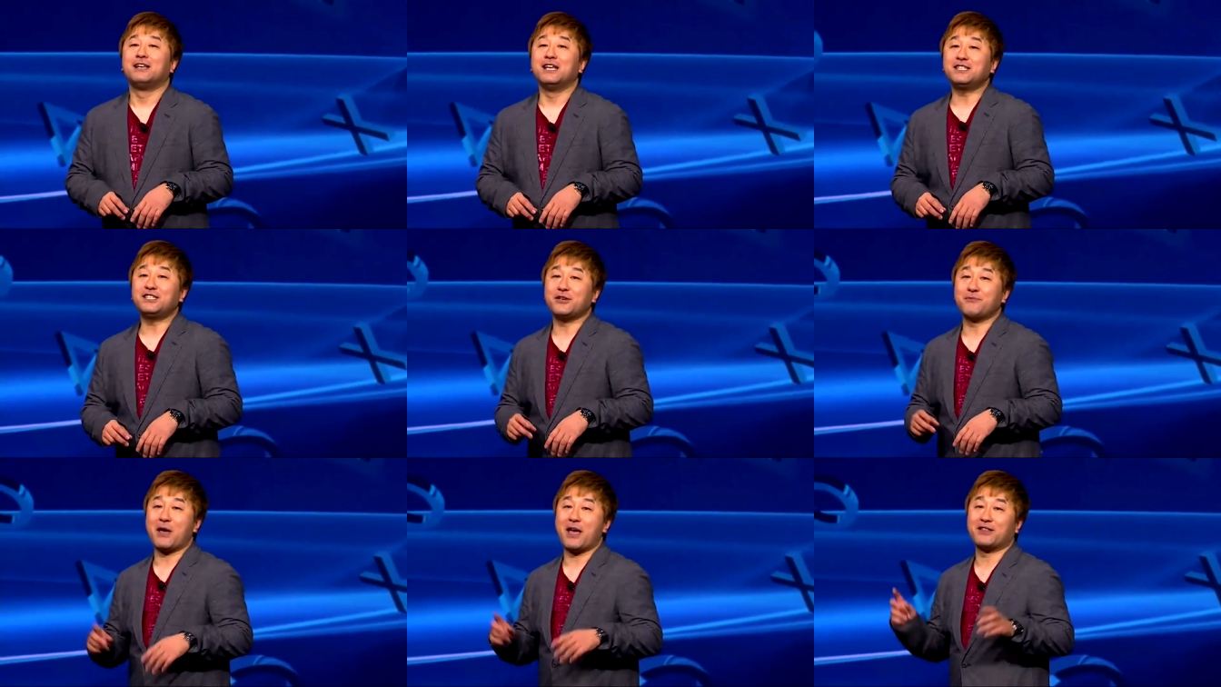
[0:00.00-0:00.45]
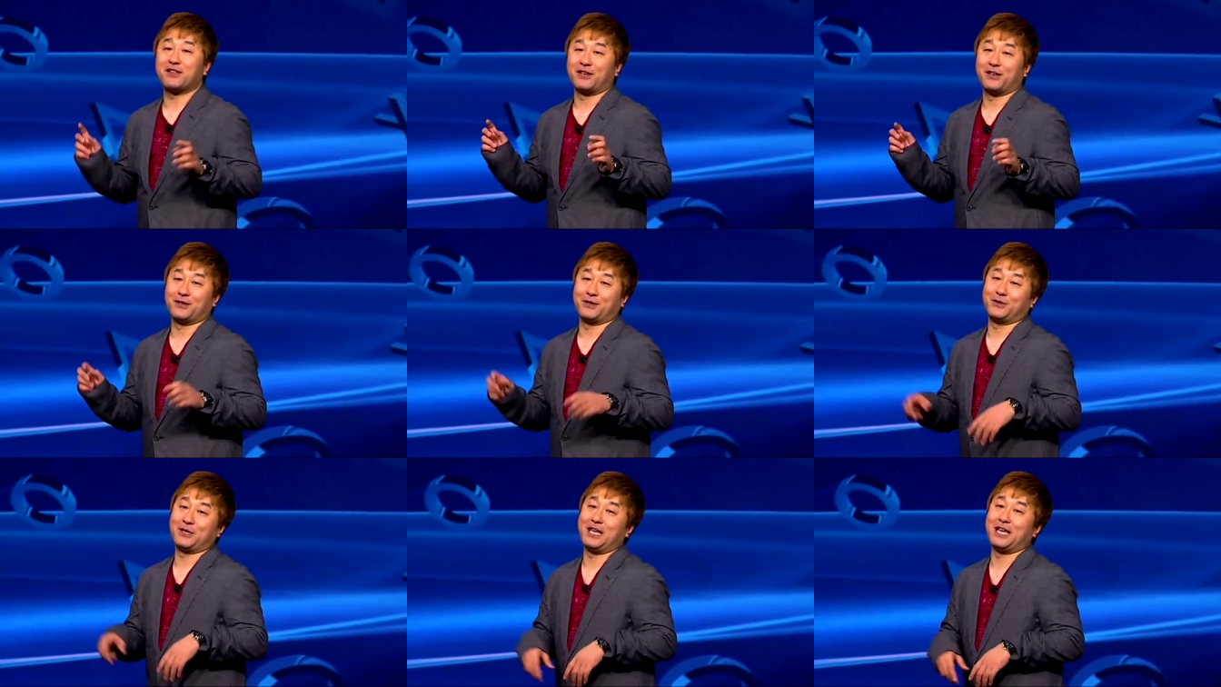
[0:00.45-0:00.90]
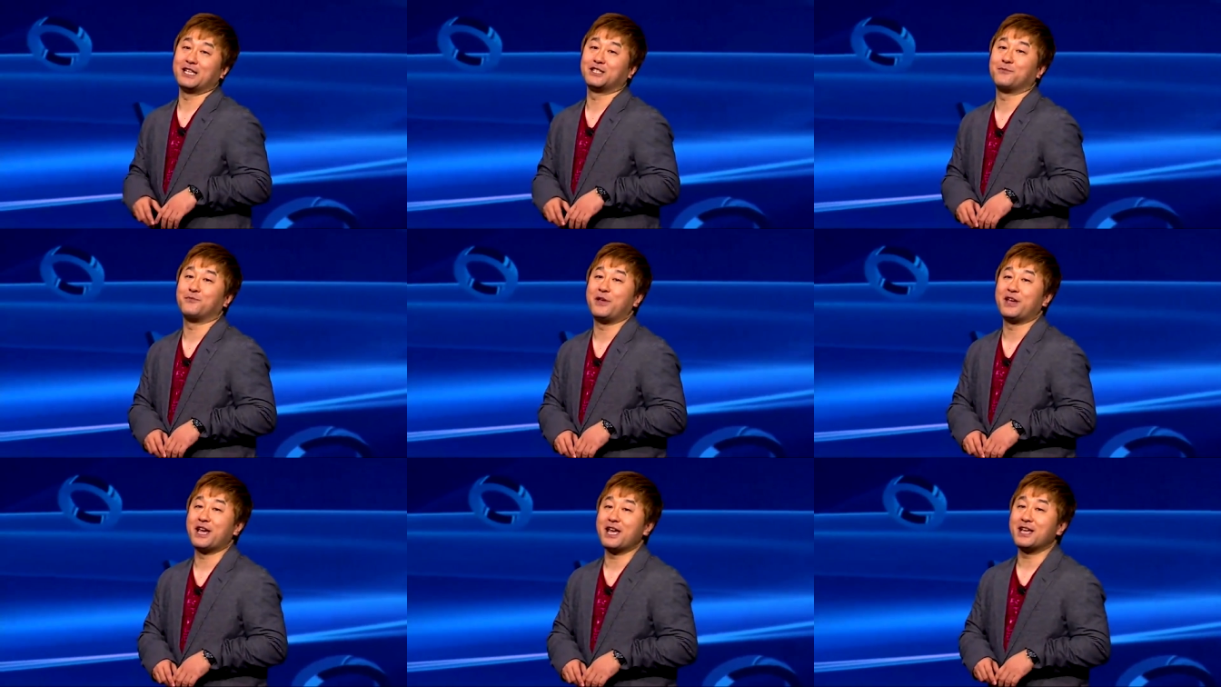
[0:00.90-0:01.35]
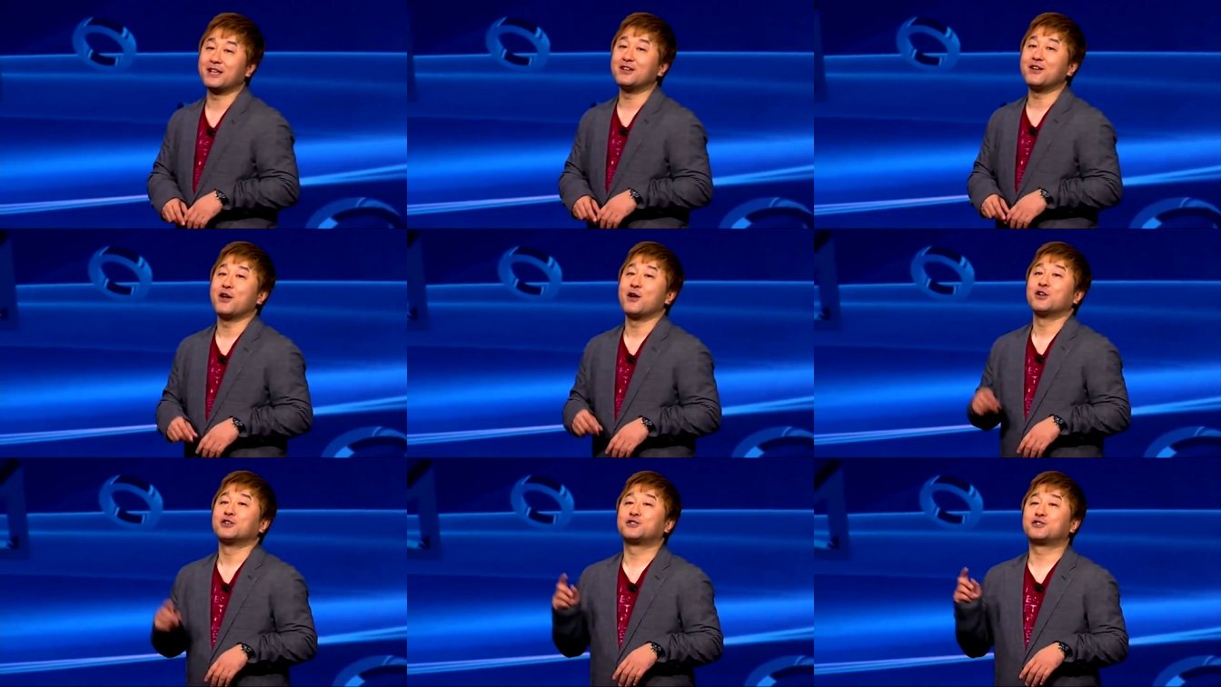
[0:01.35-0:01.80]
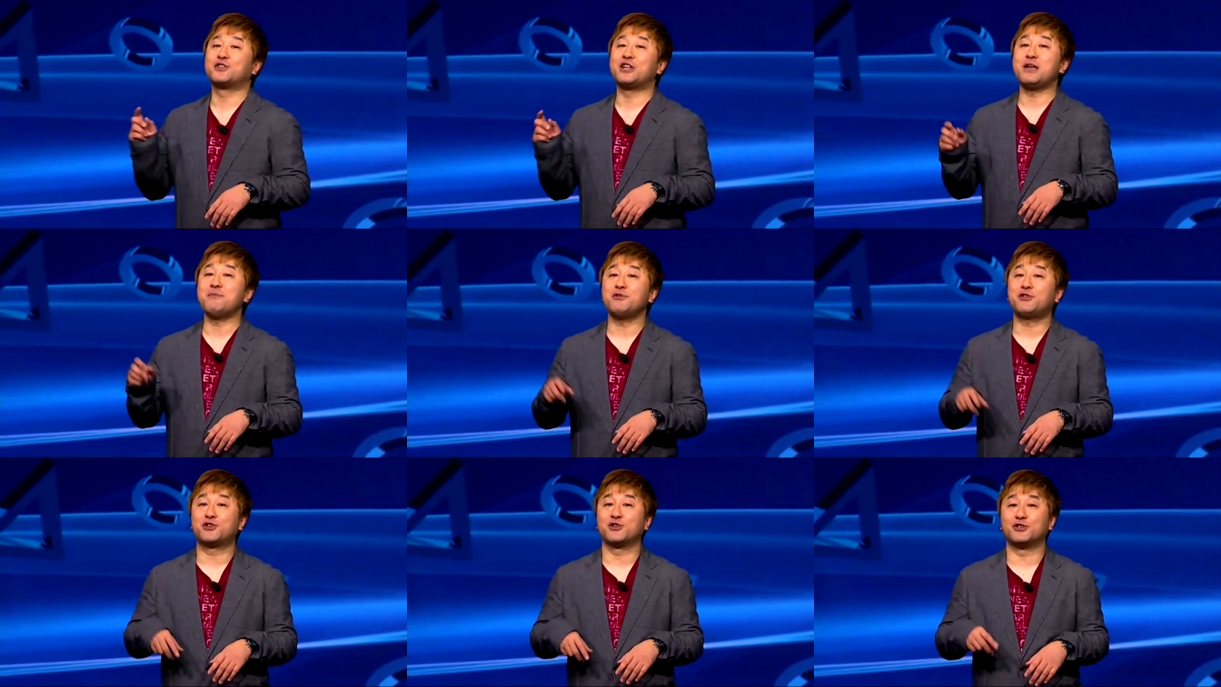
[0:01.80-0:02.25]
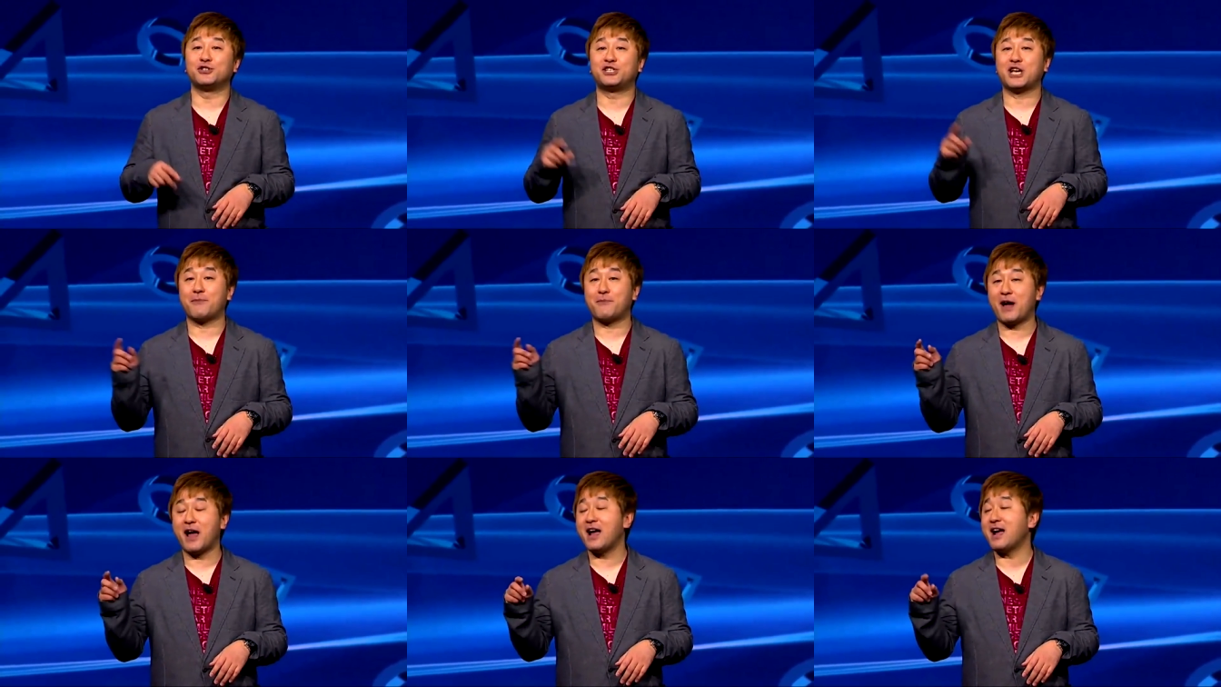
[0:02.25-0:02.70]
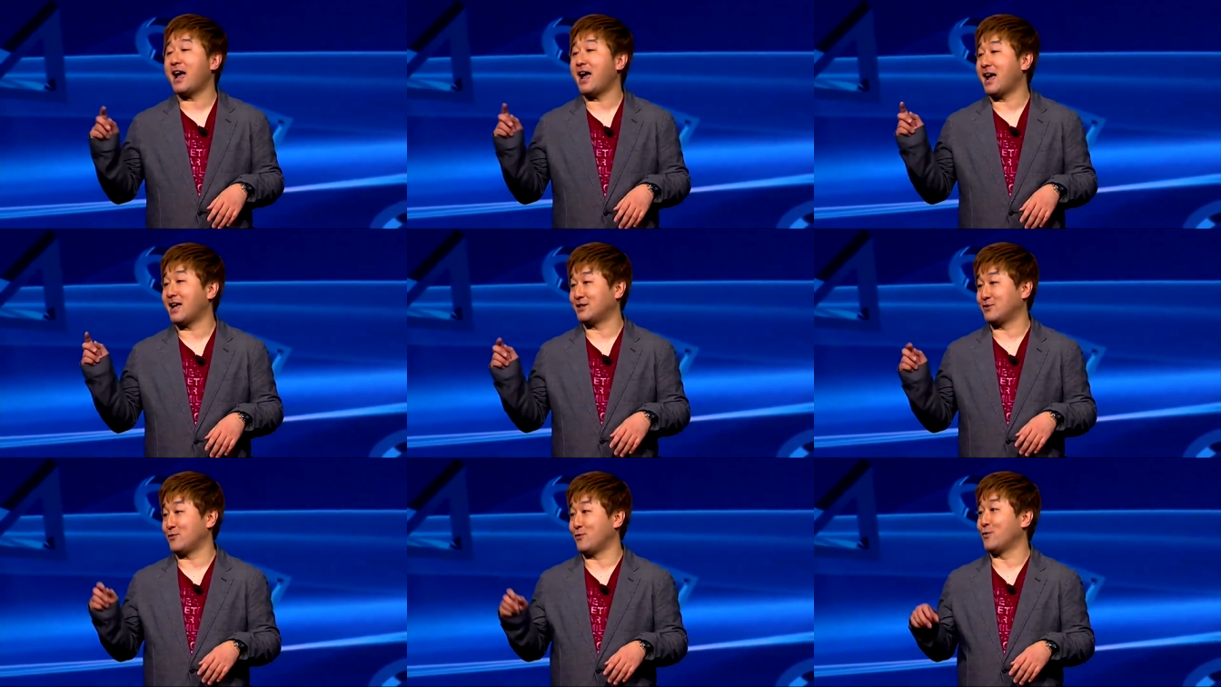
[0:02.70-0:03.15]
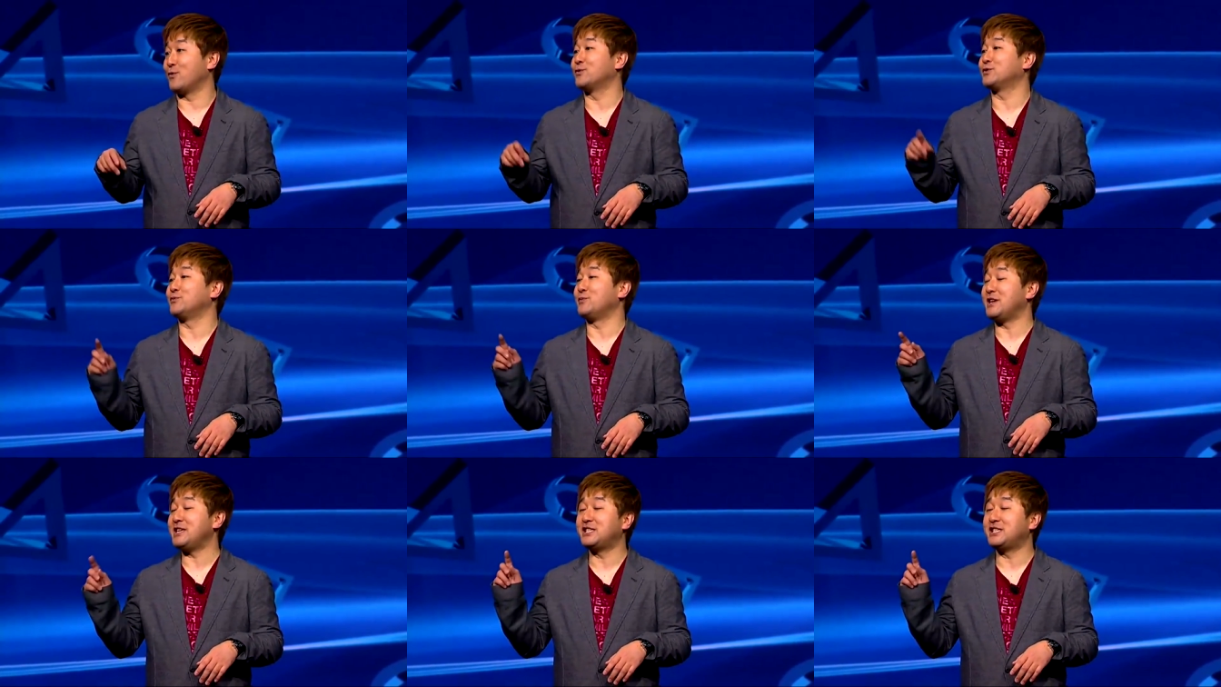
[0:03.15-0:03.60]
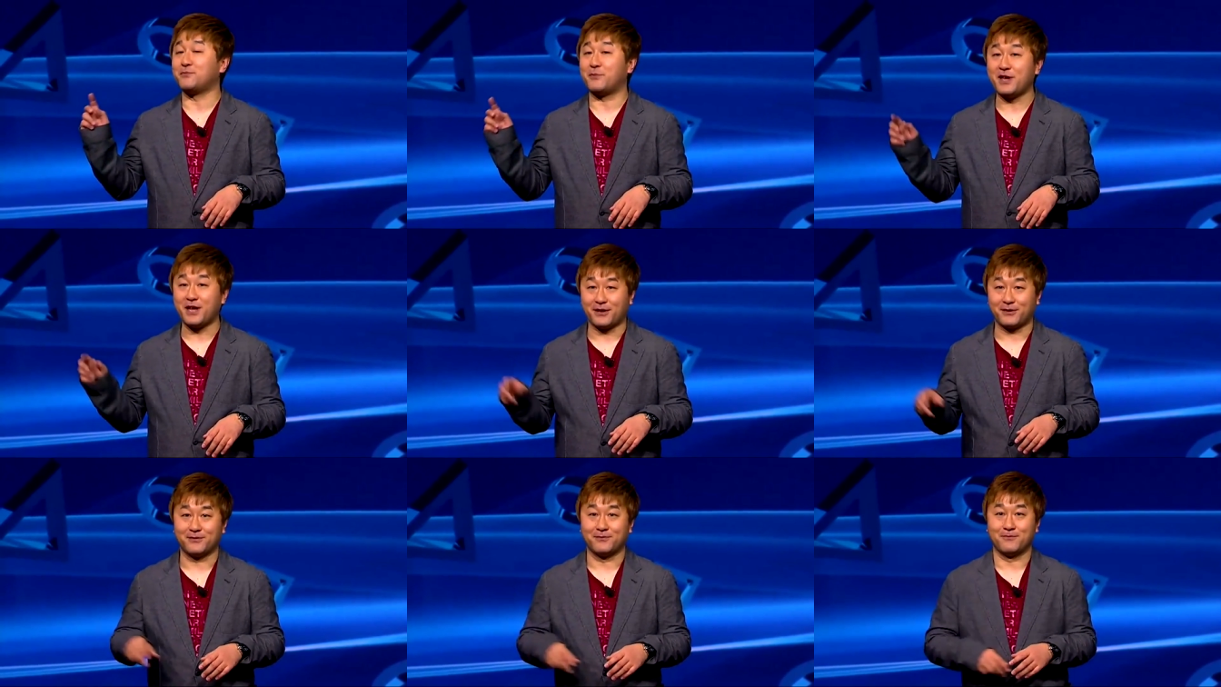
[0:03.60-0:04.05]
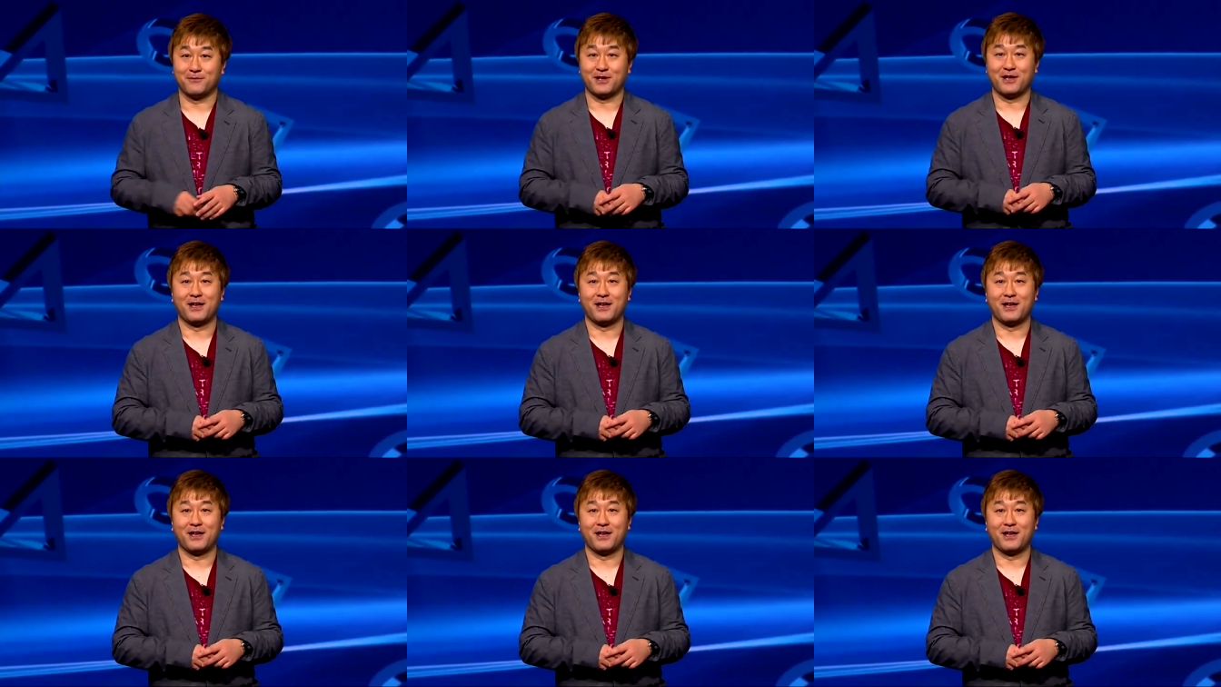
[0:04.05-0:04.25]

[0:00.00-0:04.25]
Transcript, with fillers: This event is, is being streamed to Japan as we speak.